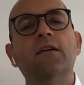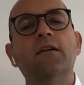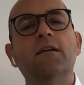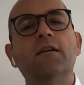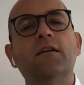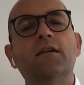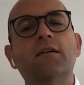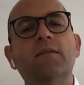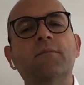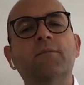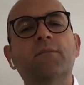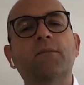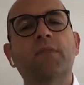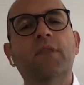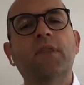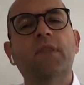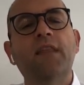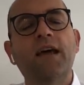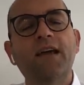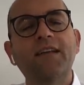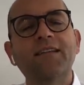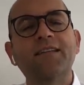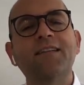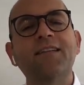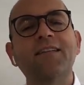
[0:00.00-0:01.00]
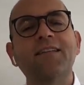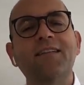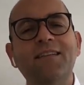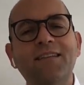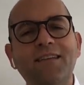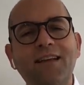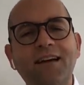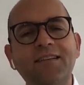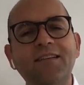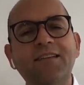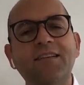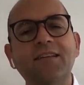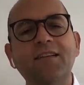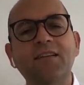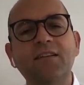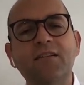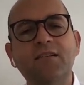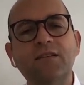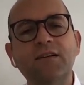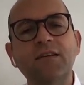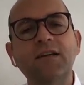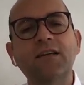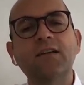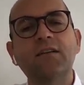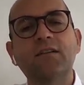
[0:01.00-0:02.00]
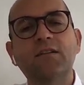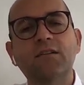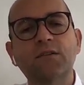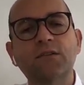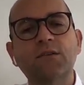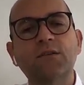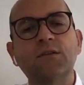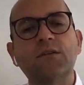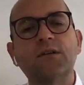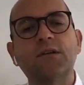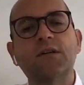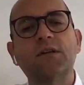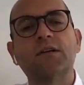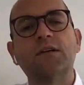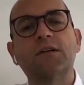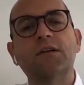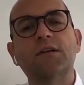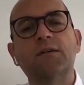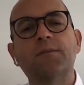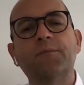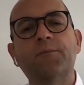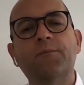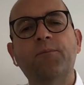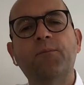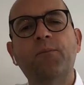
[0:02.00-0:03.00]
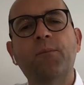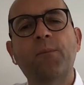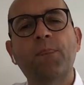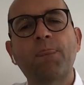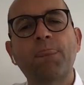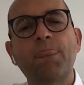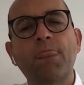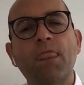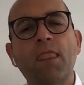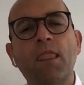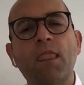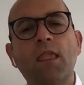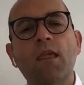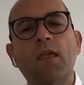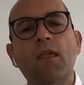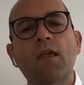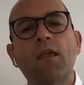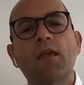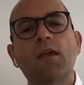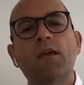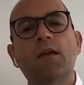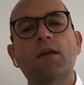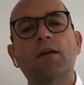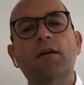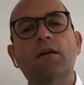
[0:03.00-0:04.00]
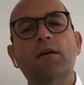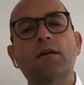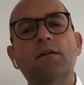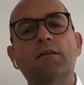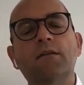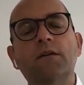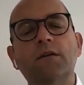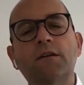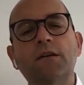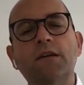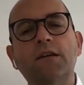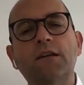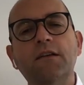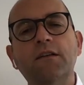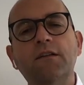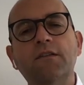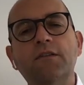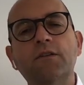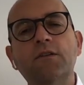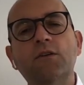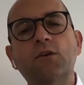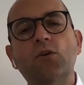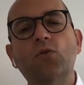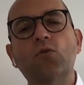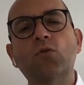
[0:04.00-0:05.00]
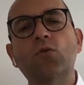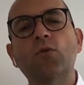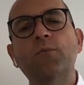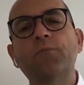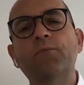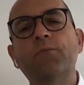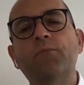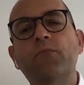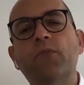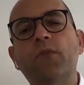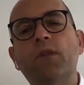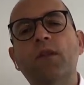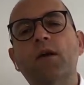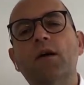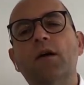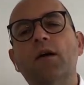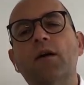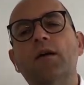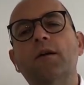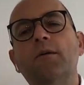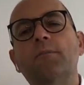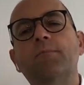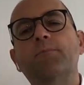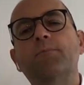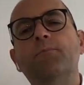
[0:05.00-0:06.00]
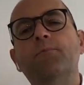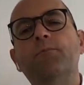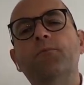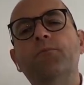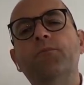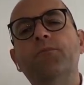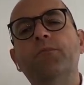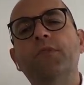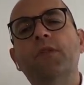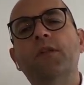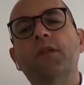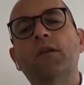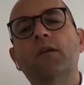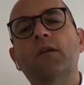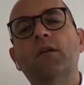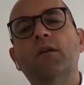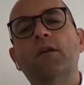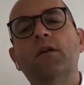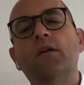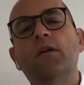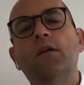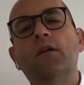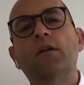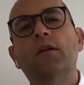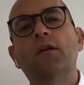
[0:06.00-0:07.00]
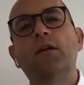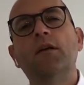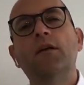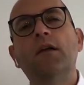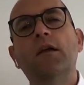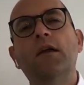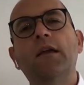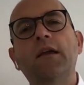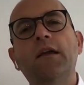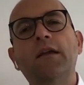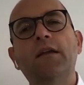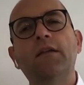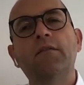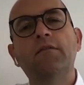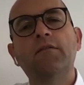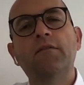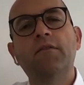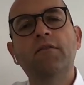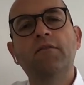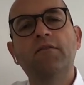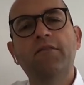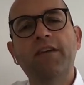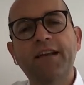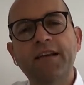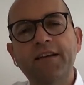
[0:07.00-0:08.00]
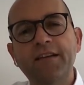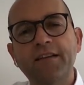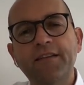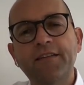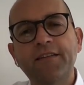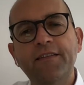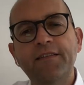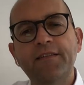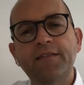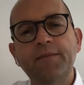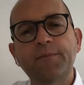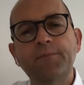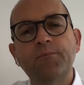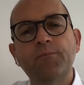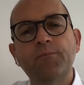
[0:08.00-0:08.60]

um, 1993, so um, uh, 30 years ago um, in Venice,